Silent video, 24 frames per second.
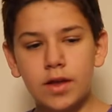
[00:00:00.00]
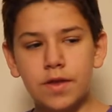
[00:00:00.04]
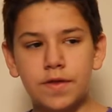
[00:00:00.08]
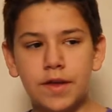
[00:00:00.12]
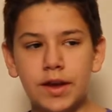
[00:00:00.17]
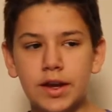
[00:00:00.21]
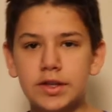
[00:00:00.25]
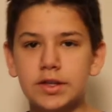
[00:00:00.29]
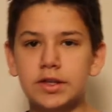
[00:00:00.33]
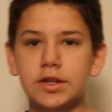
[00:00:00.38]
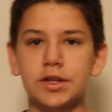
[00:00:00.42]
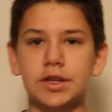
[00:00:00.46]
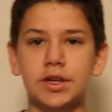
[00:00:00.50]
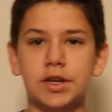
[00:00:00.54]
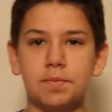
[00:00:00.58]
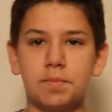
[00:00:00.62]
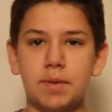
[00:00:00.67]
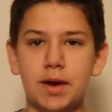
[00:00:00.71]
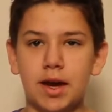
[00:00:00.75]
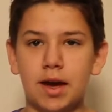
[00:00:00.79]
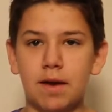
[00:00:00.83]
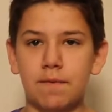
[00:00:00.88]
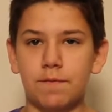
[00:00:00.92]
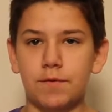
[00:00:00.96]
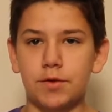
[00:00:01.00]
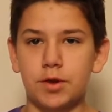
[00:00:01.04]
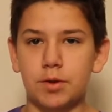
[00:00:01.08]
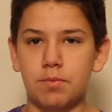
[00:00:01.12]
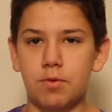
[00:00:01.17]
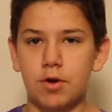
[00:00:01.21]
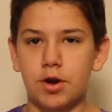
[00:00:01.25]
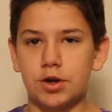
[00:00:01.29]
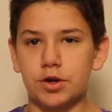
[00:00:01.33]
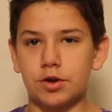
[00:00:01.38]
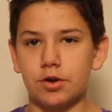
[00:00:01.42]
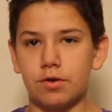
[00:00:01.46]
Things you'll need to pick up for the
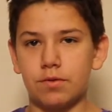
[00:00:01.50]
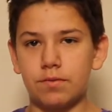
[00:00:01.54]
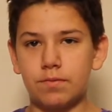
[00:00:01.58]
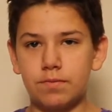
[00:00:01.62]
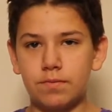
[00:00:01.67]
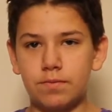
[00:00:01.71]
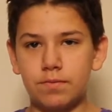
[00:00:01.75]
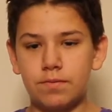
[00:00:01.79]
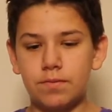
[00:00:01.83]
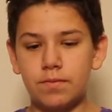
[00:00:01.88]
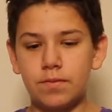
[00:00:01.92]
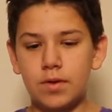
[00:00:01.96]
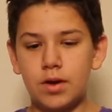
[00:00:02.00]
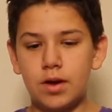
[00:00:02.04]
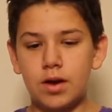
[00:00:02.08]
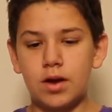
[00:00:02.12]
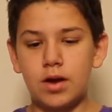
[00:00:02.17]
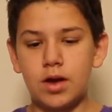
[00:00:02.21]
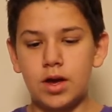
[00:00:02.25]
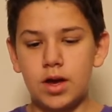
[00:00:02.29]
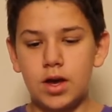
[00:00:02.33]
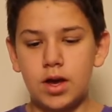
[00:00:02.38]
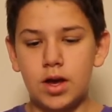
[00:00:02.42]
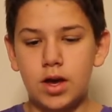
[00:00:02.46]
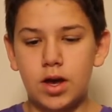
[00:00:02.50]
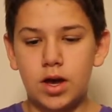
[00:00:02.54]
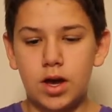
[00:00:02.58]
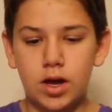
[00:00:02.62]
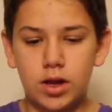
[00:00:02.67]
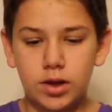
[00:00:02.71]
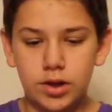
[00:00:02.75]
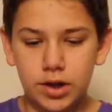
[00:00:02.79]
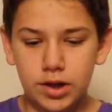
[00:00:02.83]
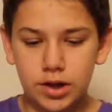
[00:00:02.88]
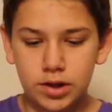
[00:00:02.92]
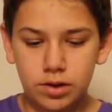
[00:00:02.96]
printer.
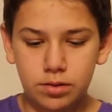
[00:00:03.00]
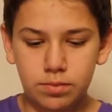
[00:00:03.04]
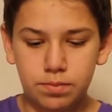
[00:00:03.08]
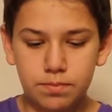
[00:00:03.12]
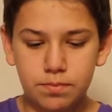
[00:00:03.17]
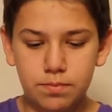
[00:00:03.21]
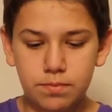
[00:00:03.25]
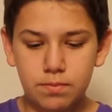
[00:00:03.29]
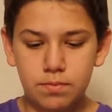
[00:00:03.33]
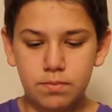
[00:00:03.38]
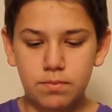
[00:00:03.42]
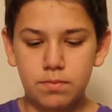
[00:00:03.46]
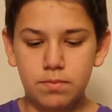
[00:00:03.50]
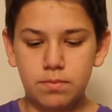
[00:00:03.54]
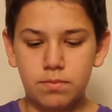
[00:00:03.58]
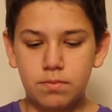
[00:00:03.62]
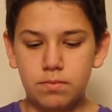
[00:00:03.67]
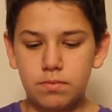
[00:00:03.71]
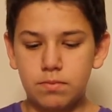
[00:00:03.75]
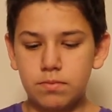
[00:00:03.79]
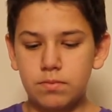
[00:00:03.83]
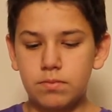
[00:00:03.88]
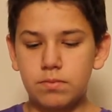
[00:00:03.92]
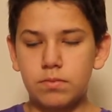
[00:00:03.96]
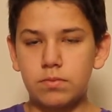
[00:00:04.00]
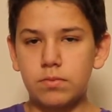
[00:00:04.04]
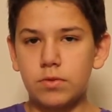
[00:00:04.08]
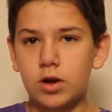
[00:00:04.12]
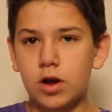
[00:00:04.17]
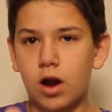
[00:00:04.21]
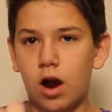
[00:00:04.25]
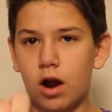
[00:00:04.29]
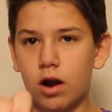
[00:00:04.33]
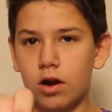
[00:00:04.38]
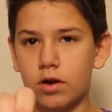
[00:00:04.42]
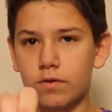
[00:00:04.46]
A little
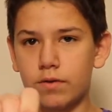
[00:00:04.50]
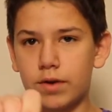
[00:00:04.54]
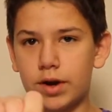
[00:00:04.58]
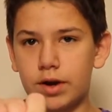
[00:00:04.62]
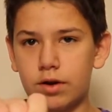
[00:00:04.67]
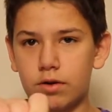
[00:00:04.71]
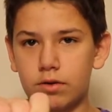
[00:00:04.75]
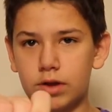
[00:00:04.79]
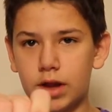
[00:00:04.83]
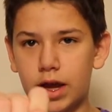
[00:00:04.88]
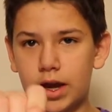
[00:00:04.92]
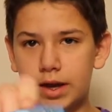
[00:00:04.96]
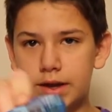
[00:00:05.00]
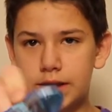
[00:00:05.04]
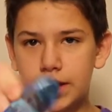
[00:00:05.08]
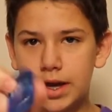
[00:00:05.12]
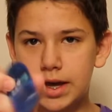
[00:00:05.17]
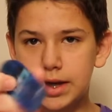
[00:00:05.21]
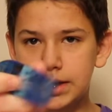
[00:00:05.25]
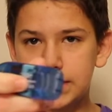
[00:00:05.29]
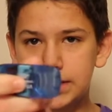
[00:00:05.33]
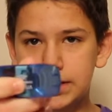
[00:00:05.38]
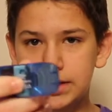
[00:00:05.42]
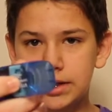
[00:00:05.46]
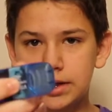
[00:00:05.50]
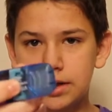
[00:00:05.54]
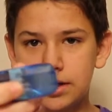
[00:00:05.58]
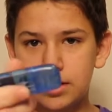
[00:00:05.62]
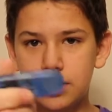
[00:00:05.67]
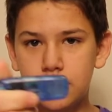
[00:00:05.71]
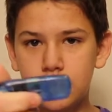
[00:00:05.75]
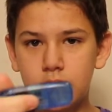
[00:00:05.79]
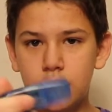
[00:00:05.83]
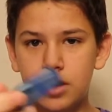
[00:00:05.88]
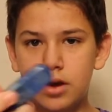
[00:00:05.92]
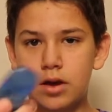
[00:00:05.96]
card reader like this.
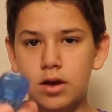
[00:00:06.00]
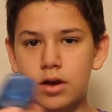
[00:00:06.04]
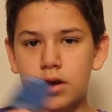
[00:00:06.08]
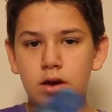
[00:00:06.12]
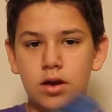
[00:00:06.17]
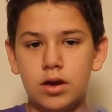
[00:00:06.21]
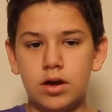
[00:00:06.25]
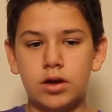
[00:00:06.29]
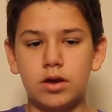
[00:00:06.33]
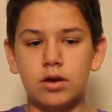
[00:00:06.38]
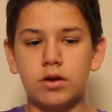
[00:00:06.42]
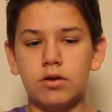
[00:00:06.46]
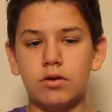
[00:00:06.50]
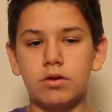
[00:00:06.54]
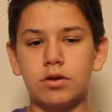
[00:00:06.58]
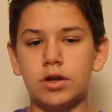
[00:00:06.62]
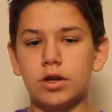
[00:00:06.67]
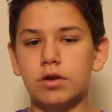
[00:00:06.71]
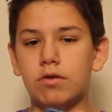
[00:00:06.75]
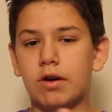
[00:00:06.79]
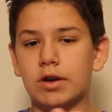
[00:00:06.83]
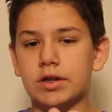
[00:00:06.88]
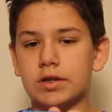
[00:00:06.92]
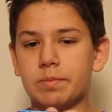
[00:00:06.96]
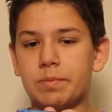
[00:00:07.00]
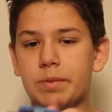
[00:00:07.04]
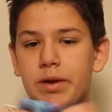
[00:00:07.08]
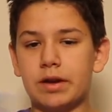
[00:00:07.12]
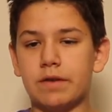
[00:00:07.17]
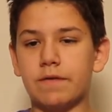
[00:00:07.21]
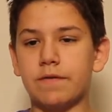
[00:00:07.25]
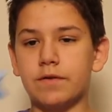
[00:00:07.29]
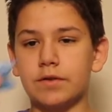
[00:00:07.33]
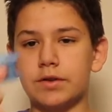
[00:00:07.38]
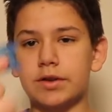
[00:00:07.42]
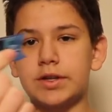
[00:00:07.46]
USB
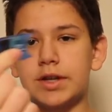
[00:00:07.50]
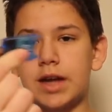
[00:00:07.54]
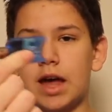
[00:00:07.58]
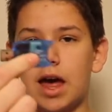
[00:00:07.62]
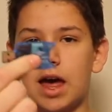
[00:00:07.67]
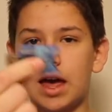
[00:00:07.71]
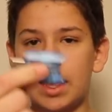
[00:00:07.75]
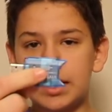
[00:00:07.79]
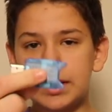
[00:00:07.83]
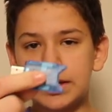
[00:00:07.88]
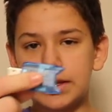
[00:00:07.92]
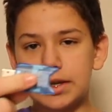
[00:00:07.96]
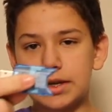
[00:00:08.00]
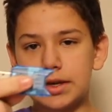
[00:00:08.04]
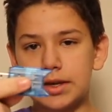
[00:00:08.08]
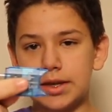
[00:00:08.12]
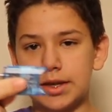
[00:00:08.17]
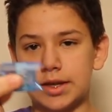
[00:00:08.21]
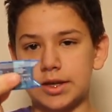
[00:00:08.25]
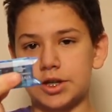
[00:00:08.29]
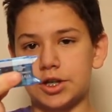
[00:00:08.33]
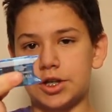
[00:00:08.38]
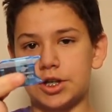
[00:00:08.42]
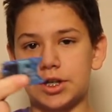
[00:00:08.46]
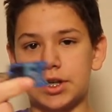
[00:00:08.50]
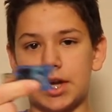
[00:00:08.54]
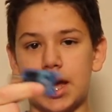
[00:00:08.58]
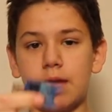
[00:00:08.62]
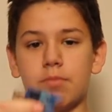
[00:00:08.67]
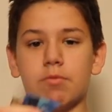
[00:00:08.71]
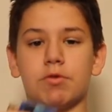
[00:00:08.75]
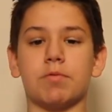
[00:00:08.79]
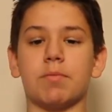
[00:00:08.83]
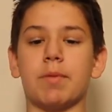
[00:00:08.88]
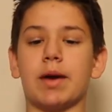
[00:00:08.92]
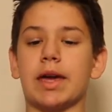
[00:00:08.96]
to full size. This just
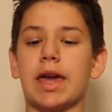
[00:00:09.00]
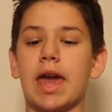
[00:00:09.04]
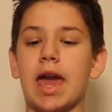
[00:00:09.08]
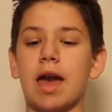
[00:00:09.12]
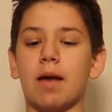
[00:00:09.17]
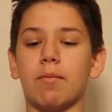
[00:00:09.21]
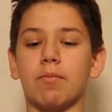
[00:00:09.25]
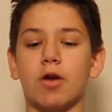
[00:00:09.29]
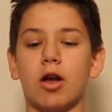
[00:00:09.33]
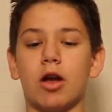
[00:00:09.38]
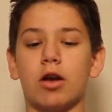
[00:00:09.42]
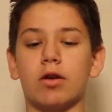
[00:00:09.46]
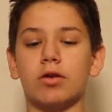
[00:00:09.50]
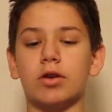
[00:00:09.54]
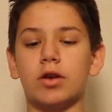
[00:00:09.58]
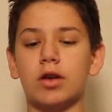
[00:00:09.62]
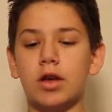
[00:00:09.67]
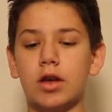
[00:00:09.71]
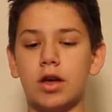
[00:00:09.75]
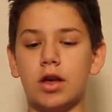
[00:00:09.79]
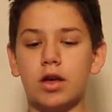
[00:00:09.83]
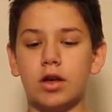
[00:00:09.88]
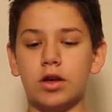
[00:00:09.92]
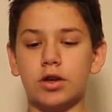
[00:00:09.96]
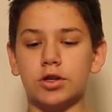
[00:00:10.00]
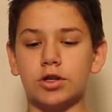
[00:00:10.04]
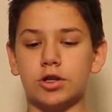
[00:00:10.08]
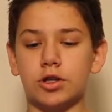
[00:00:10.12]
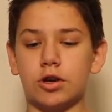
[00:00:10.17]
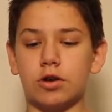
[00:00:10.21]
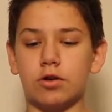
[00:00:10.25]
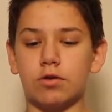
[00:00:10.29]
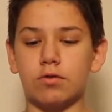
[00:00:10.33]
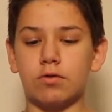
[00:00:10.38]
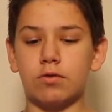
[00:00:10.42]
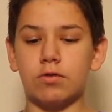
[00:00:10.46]
came with my camera,
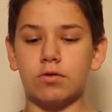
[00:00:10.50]
so